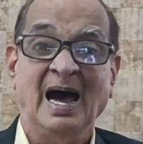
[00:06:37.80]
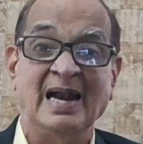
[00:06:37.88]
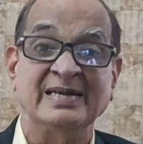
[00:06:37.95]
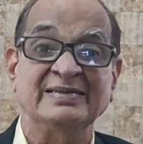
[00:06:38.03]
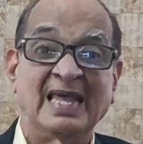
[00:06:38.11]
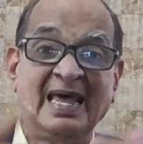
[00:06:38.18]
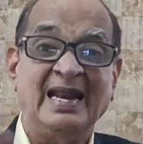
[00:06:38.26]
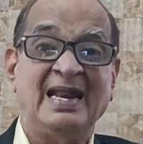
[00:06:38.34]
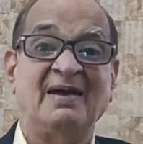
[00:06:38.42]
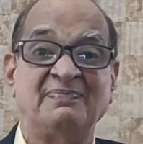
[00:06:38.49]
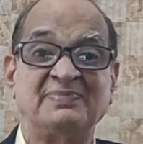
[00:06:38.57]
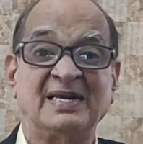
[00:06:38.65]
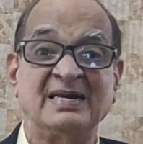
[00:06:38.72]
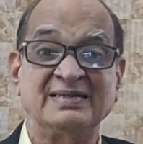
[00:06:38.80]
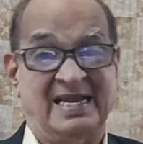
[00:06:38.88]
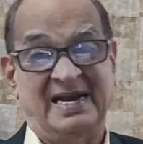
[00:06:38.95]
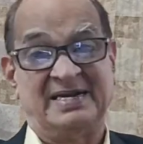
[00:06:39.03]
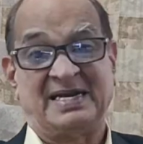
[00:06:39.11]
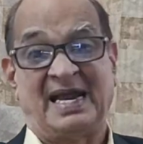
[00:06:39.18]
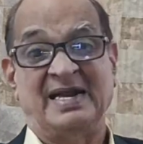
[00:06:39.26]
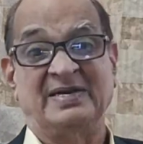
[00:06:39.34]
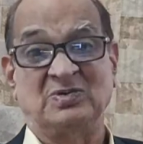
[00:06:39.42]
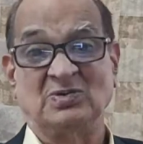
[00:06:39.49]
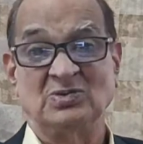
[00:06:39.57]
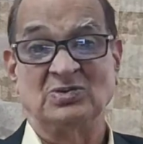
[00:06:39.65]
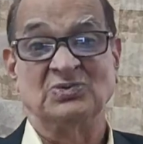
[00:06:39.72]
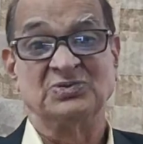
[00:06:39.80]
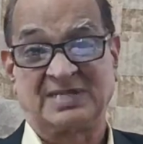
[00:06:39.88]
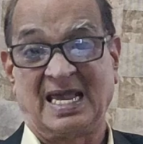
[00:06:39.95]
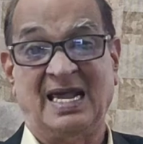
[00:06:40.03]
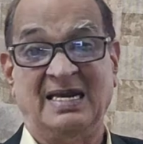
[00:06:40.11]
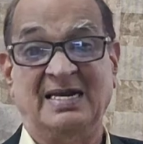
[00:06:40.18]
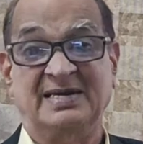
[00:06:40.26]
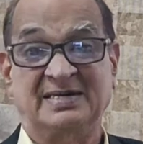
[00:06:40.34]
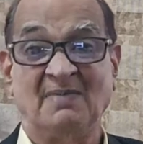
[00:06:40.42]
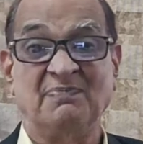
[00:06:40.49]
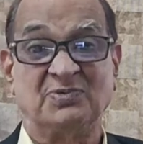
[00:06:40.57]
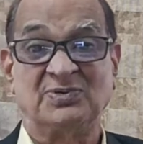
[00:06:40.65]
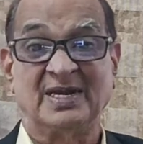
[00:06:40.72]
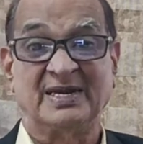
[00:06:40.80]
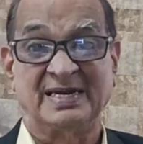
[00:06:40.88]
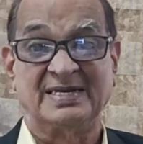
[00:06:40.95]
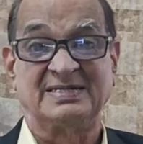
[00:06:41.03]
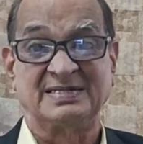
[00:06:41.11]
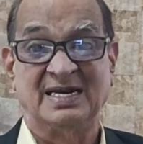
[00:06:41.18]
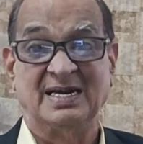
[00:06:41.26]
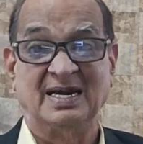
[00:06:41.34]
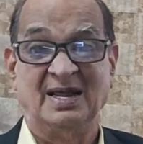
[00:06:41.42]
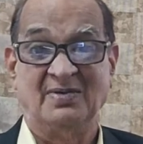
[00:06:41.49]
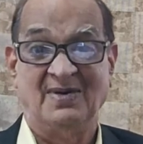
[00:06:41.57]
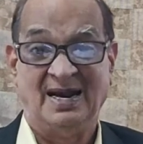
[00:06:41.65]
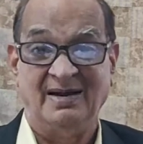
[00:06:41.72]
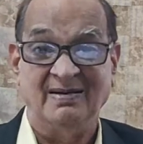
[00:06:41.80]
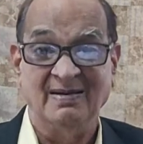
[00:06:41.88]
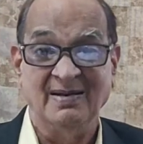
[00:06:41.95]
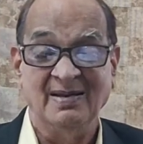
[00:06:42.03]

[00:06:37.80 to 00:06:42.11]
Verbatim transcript: And thereafter, they try to scale it up to the national level.